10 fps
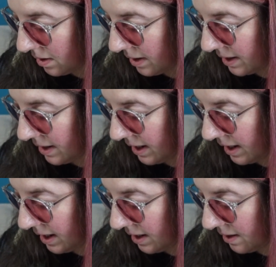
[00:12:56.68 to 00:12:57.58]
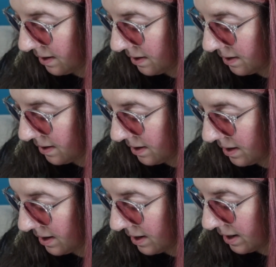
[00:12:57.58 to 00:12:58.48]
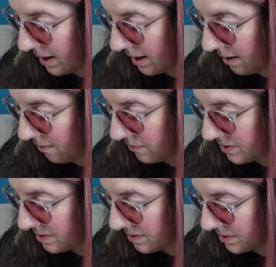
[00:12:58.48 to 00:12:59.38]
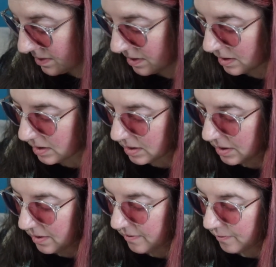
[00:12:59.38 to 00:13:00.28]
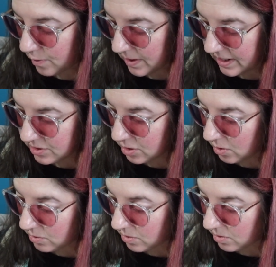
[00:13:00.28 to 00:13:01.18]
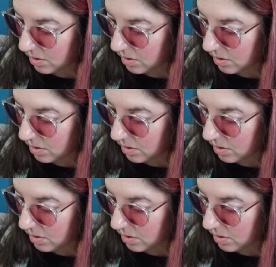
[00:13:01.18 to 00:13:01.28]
and 8 halves for a total